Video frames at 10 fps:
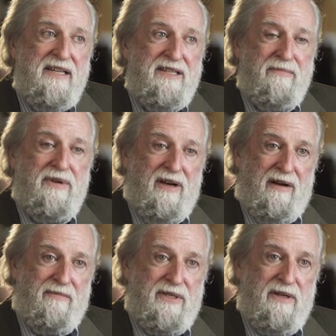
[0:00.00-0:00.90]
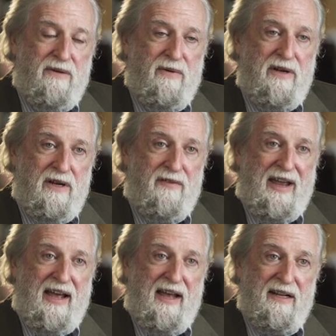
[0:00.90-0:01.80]
sometimes when you've
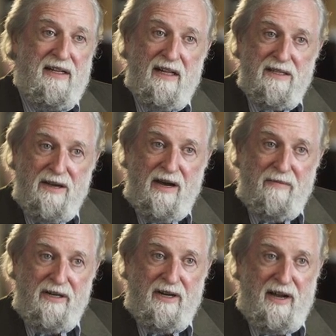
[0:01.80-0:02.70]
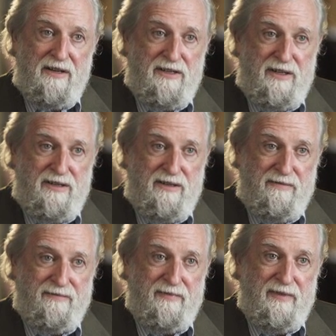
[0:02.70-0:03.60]
had a little time unconscious
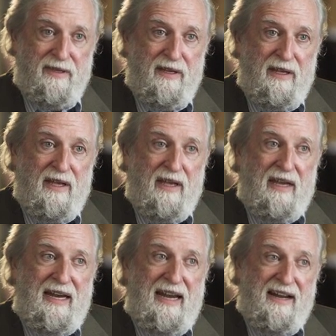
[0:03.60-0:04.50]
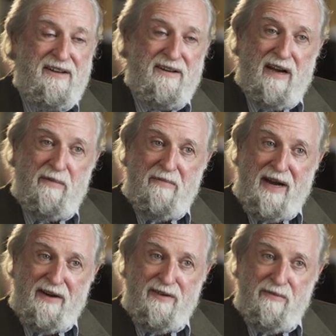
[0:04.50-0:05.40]
and you're coming
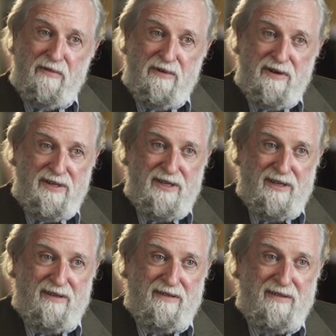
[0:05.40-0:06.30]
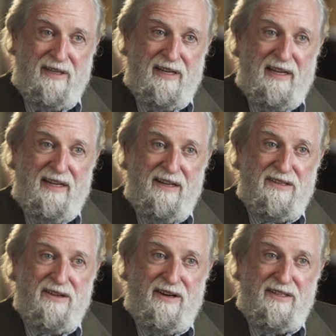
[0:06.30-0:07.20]
back from a war zone,
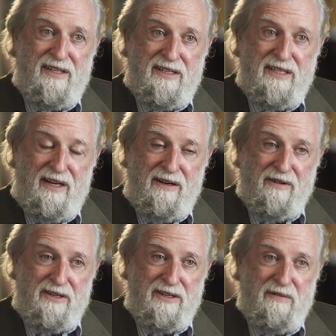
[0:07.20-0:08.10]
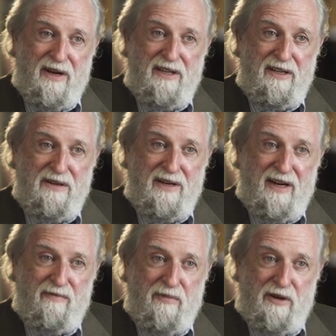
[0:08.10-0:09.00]
it's hard to distinguish whether you
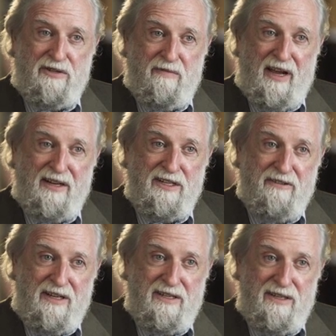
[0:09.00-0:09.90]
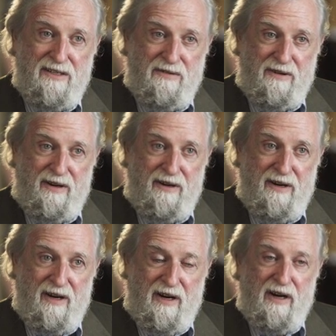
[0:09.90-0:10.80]
have post traumatic stress
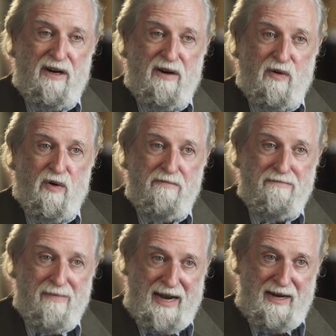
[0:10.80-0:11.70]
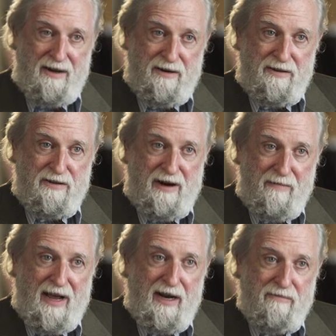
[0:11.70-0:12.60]
disorder or minor
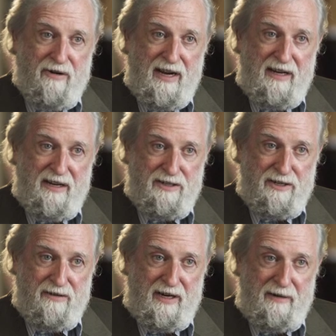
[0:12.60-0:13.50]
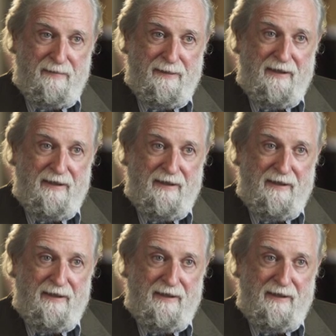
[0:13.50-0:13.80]
traumatic brain injury.